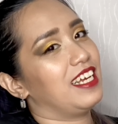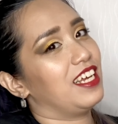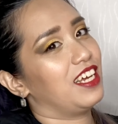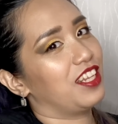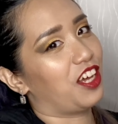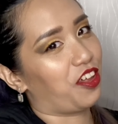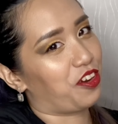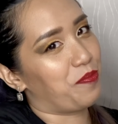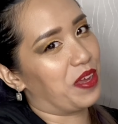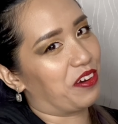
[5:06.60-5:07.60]
Another
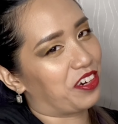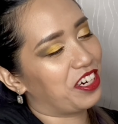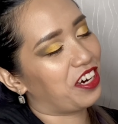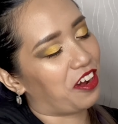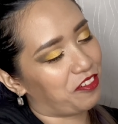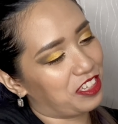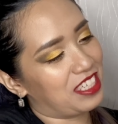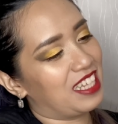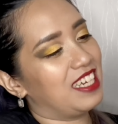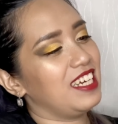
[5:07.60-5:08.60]
mirror,
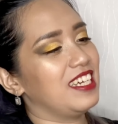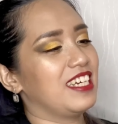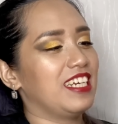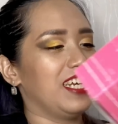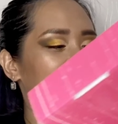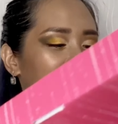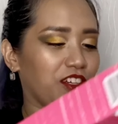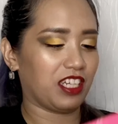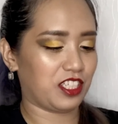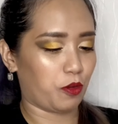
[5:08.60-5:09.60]
obviously. So
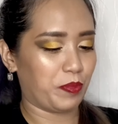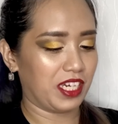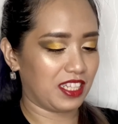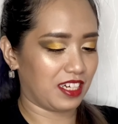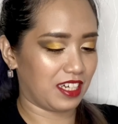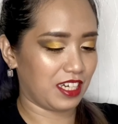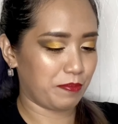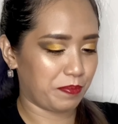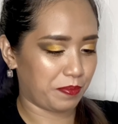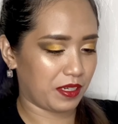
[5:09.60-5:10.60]
let's open it up.